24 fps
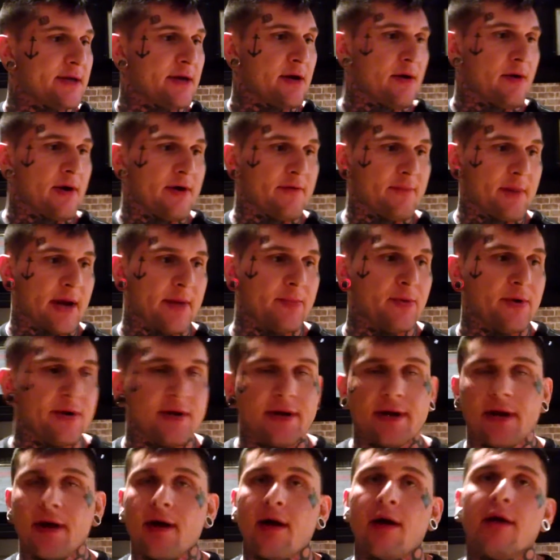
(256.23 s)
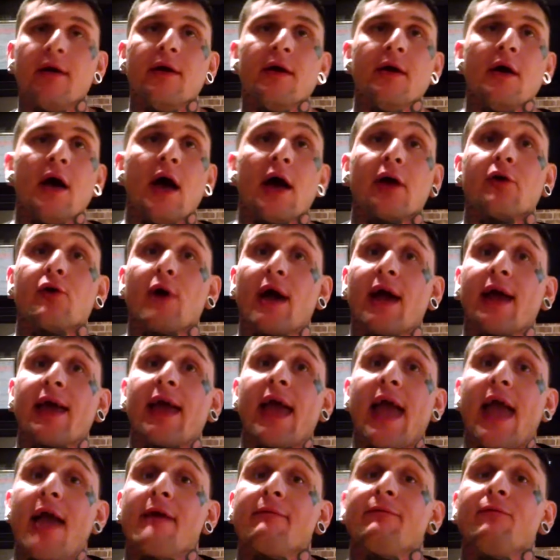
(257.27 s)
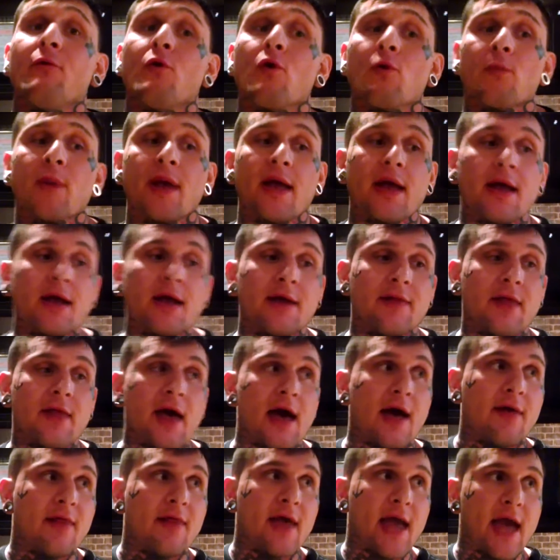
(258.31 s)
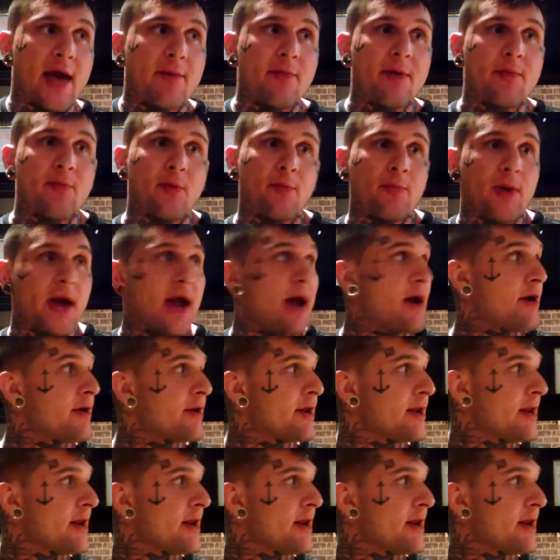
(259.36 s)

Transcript: Everybody put in a great camp for me, and they had me prepared.